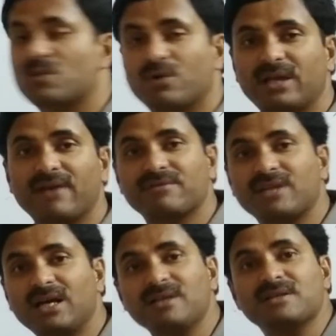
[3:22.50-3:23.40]
not have
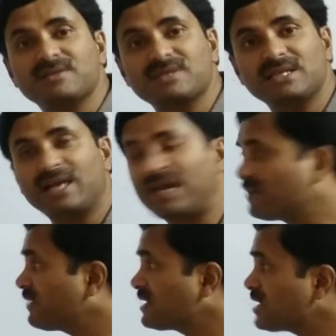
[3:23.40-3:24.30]
the cilia and
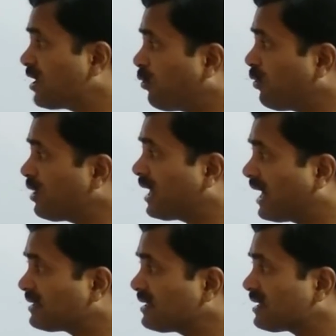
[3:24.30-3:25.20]
the flagella. All
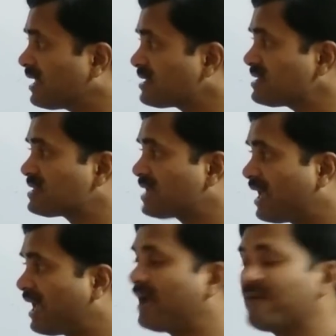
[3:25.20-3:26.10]
other classes
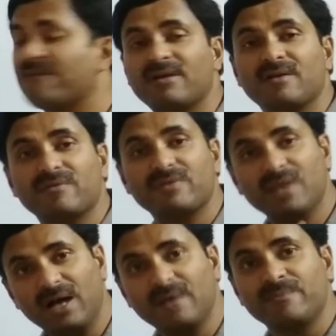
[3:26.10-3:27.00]
have
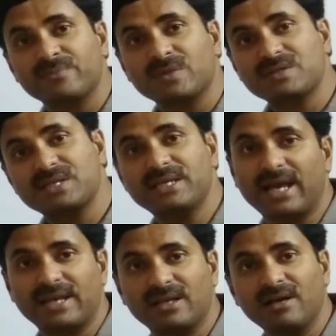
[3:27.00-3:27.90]
the cilia
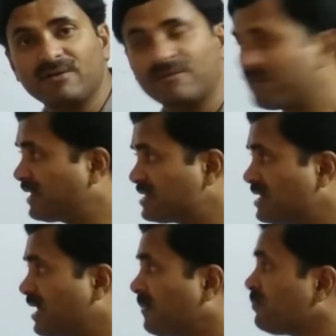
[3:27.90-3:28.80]
and the
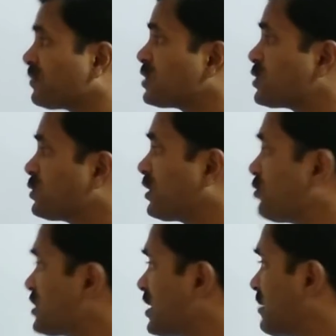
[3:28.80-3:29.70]
flagella. So the question